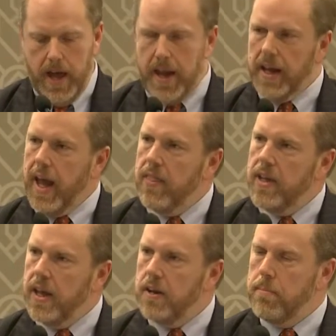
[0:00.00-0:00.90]
And again,
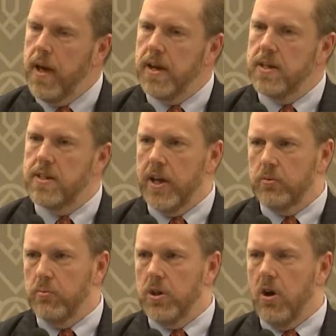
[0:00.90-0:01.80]
the independent
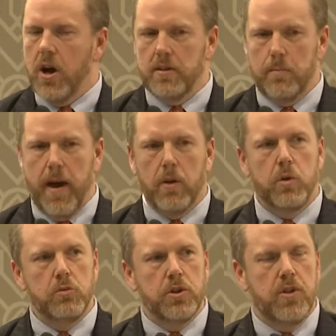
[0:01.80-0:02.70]
assessment we talked about,
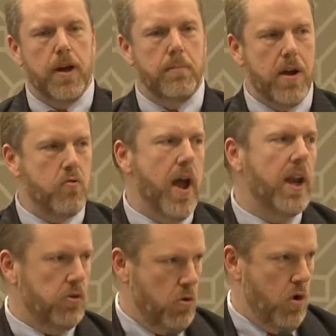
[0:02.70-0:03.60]
which was done by
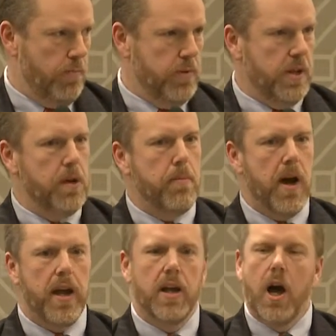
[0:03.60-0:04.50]
RAND Corp, done
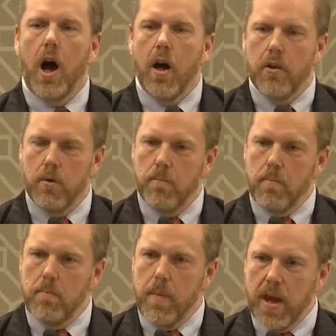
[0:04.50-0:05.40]
by other
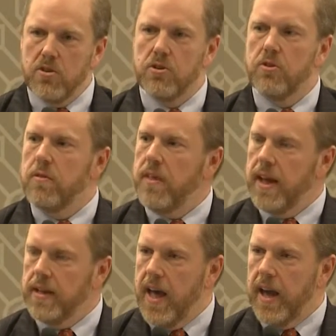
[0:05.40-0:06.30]
major
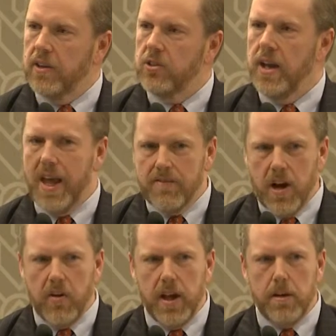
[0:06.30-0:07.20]
think tanks, and
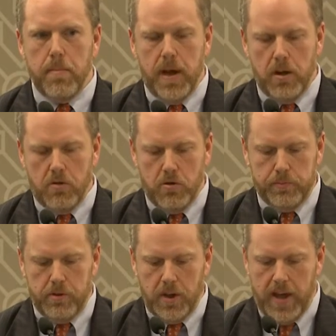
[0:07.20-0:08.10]
very independent
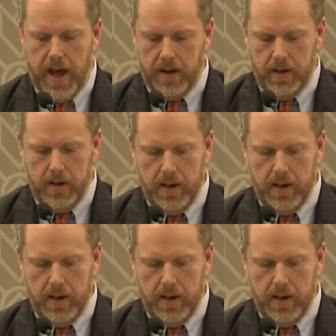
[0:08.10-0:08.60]
groups looked at it.